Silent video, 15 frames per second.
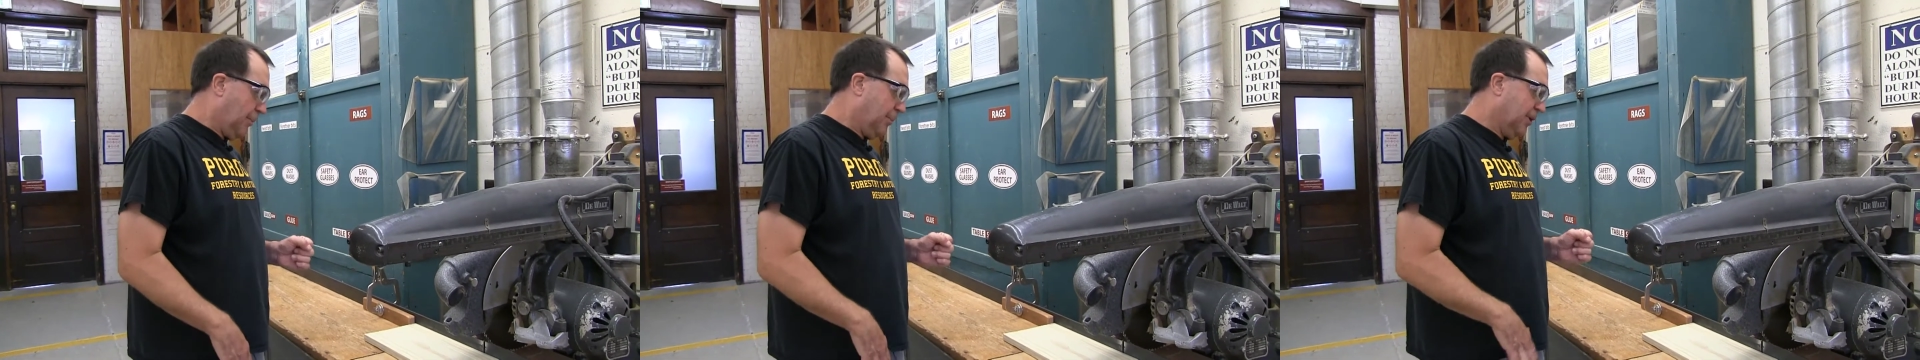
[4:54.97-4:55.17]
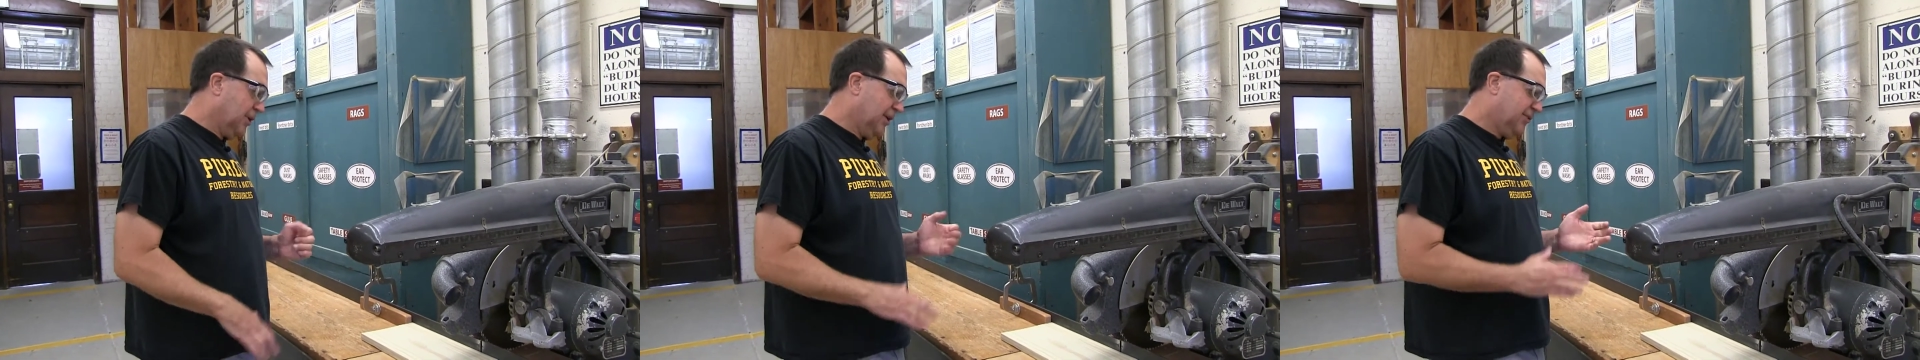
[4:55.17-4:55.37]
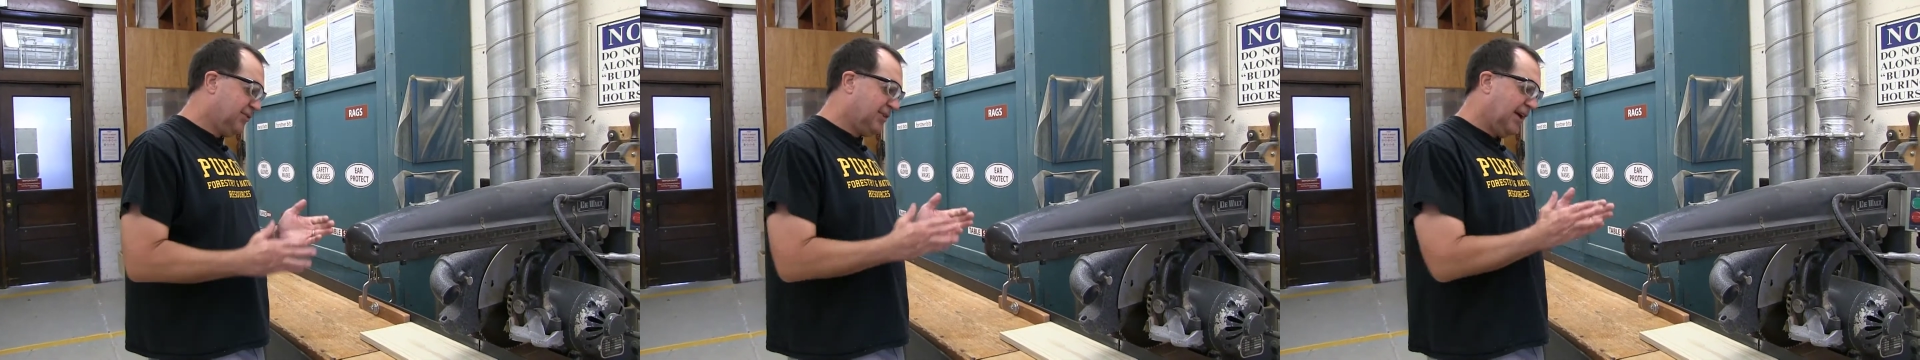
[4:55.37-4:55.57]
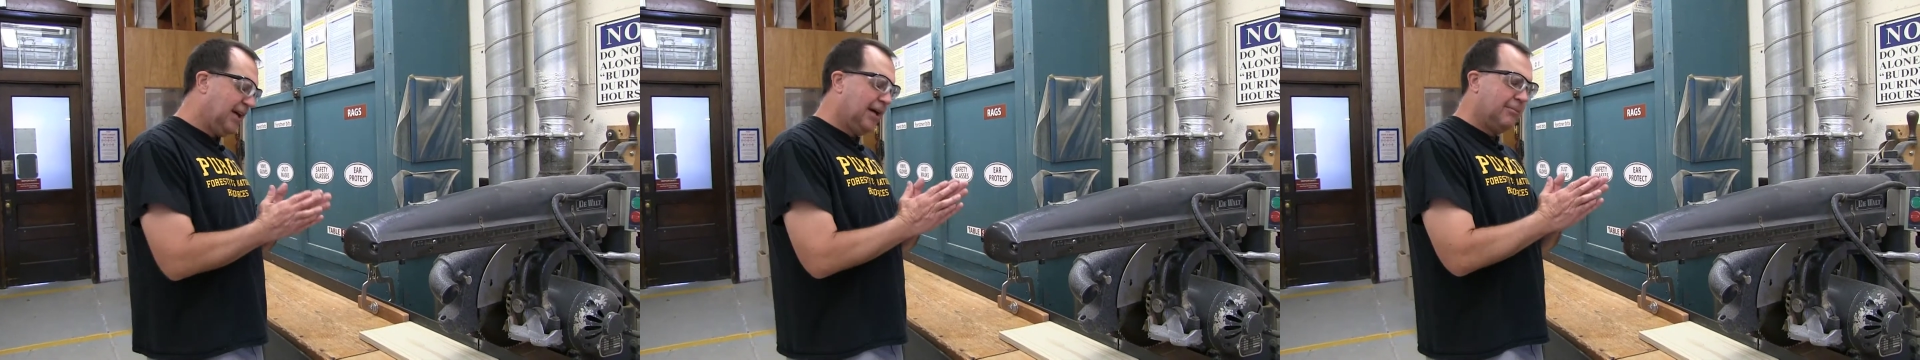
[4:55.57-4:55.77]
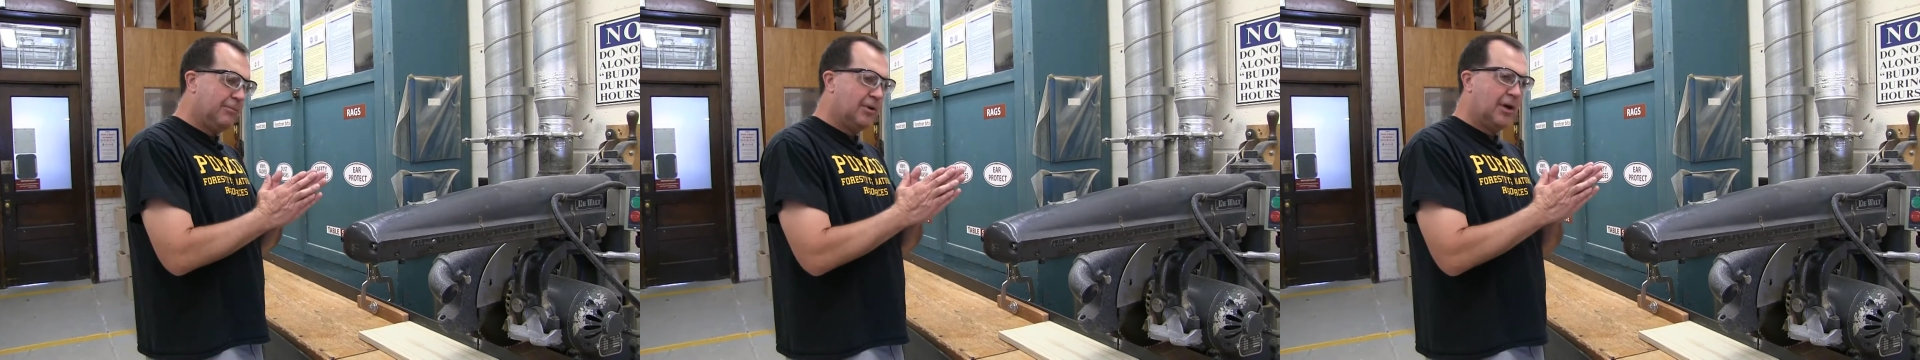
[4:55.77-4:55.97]
But let's say
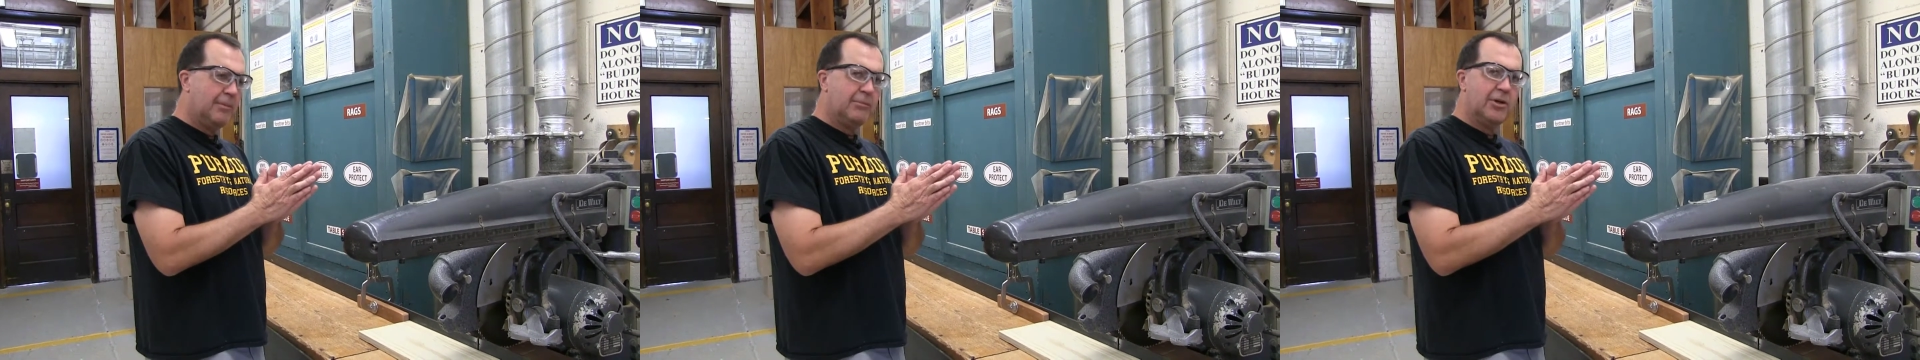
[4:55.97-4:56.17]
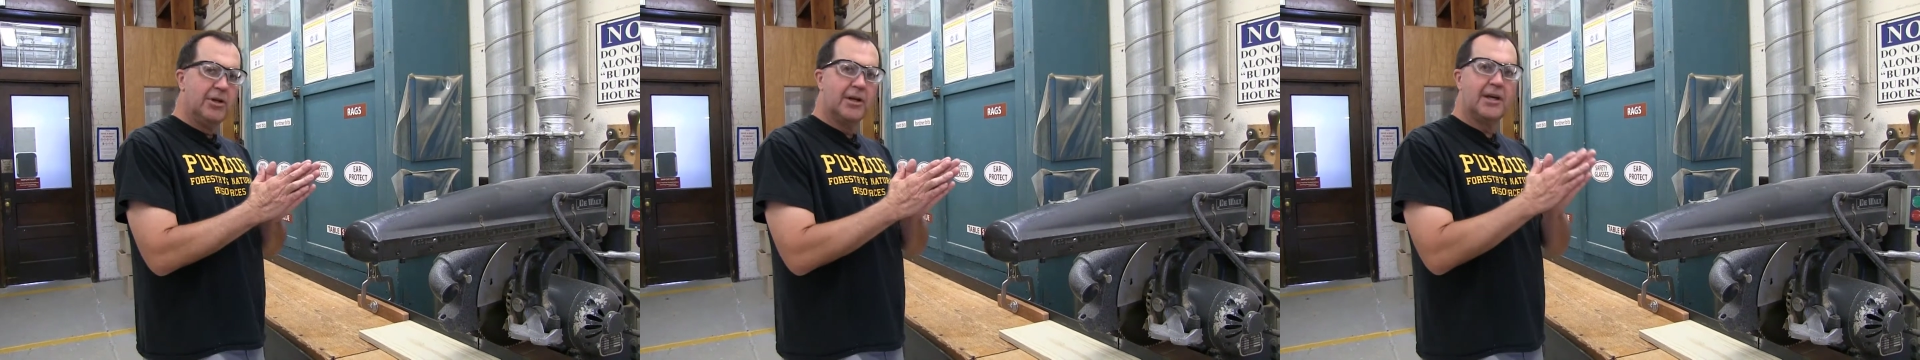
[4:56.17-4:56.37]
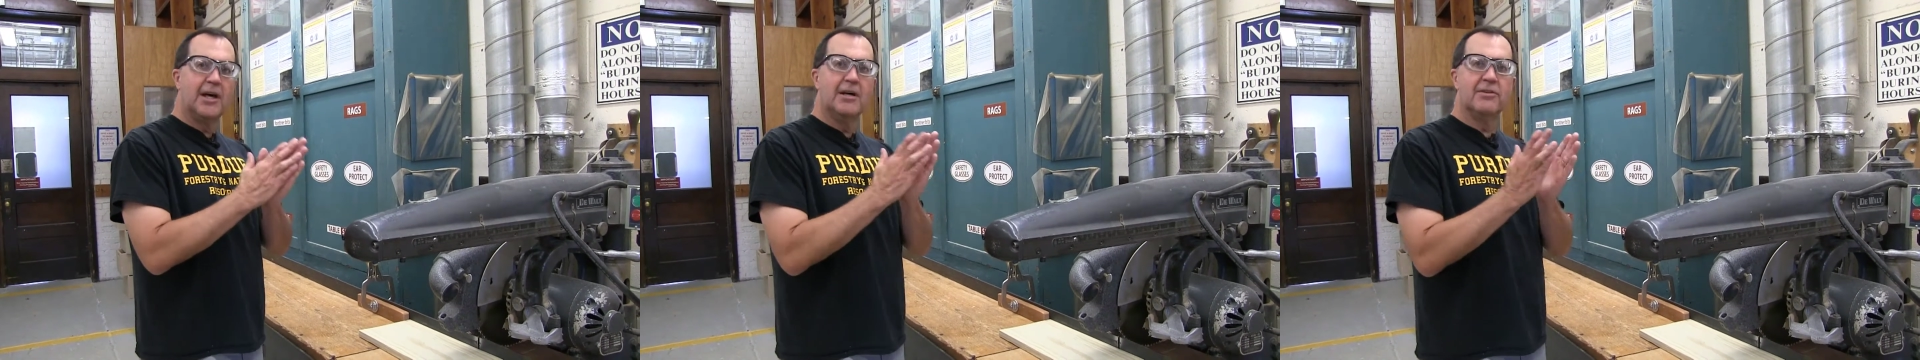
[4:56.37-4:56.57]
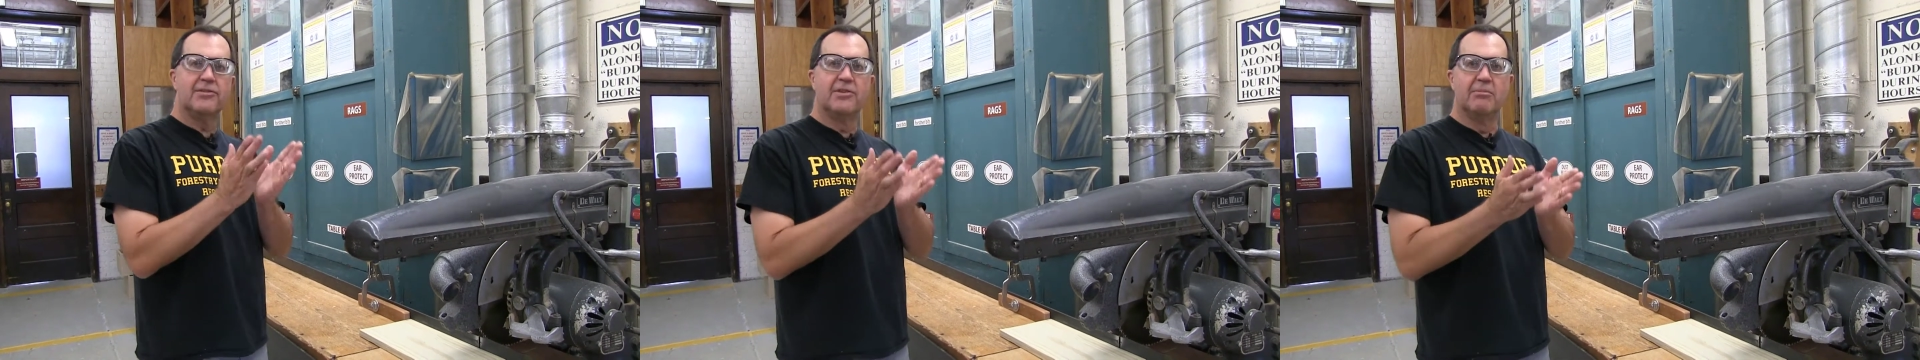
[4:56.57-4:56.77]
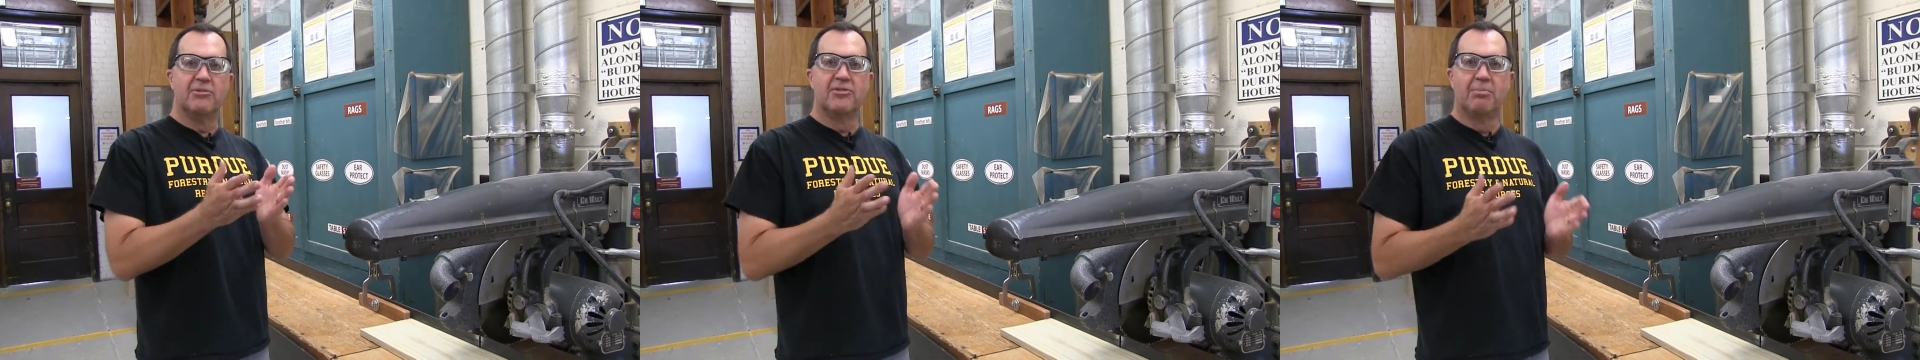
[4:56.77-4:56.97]
I'm going to cut
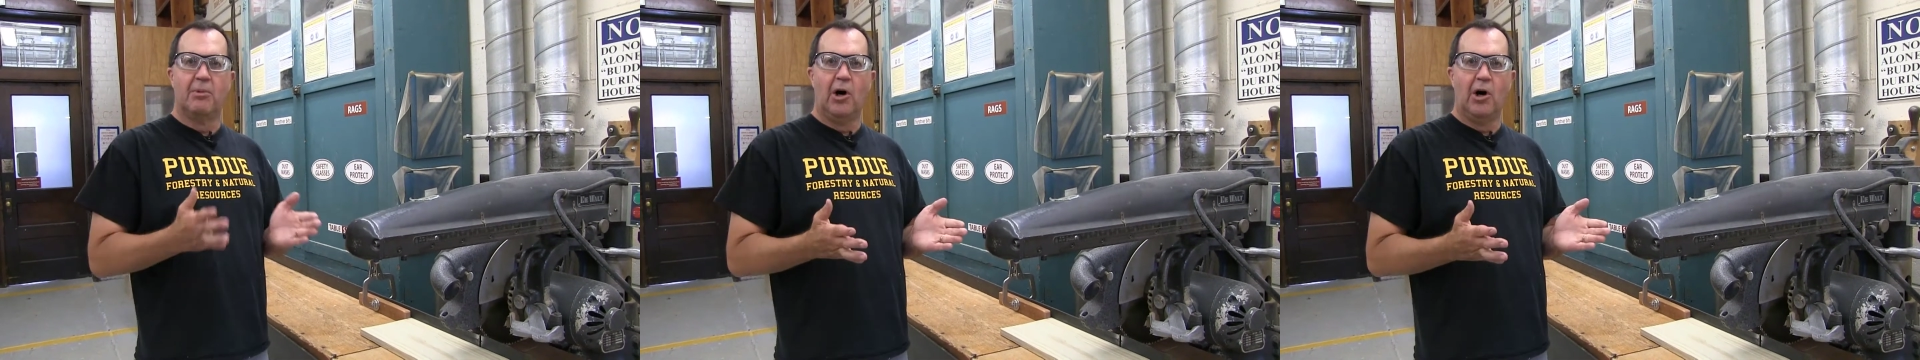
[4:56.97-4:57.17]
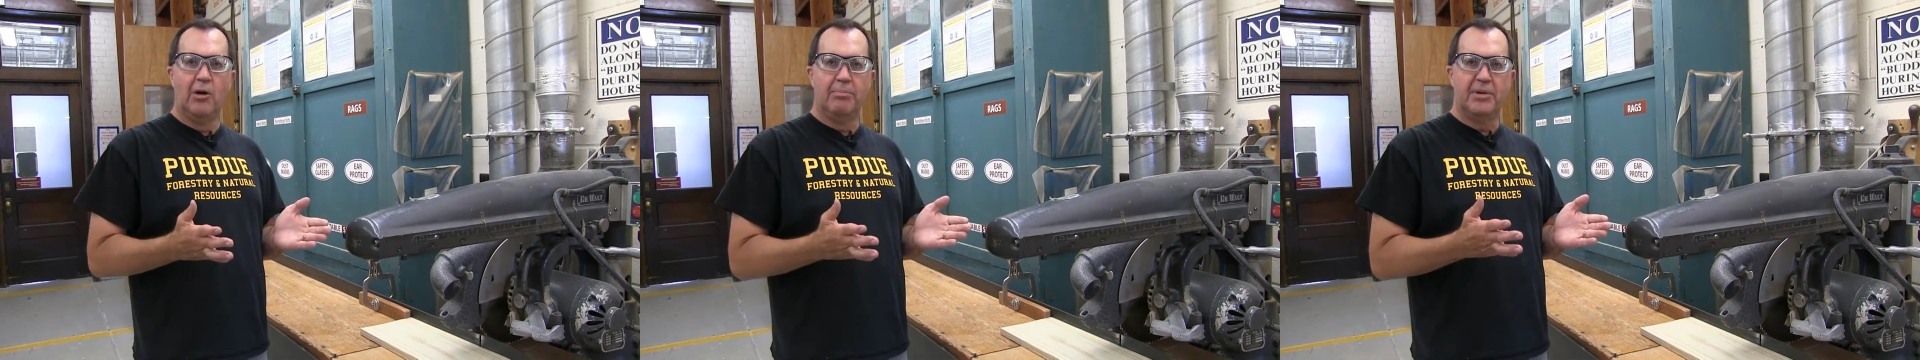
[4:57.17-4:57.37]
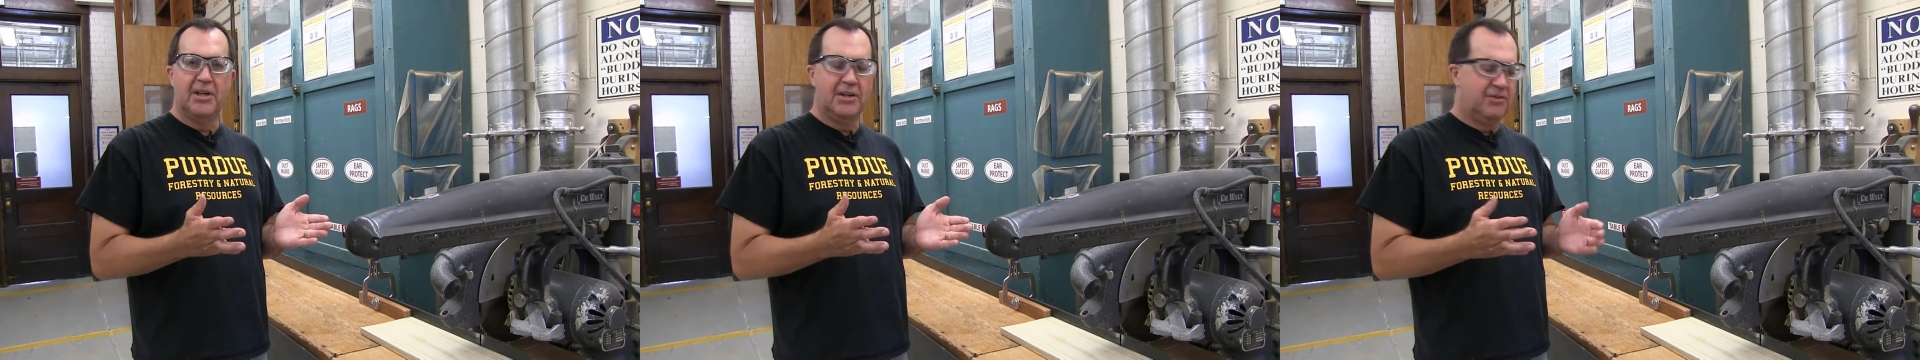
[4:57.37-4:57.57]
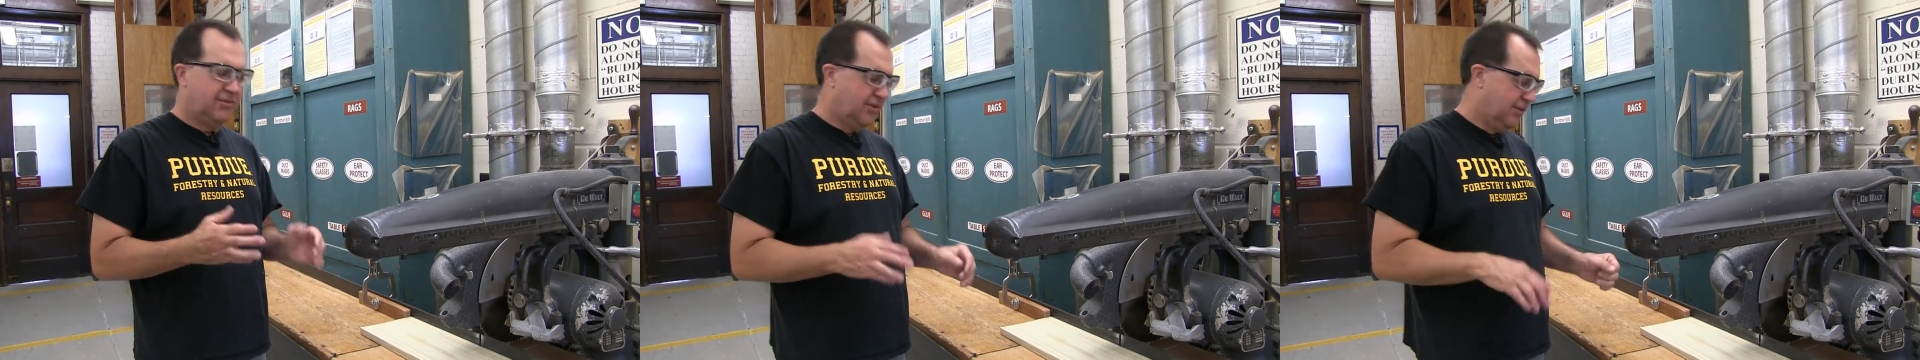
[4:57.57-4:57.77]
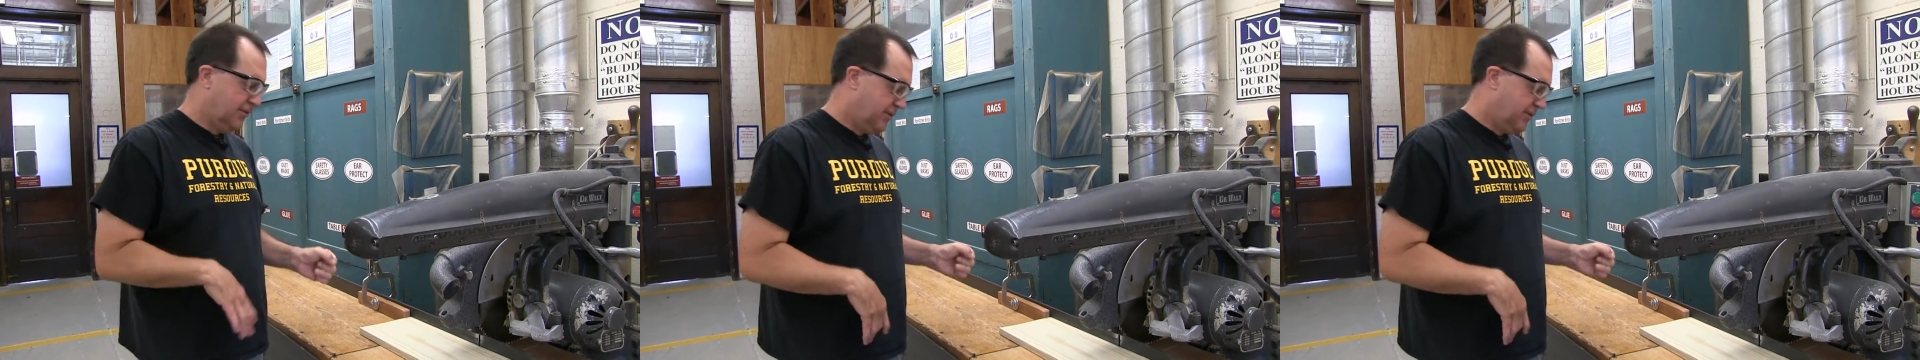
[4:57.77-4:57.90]
some small pieces.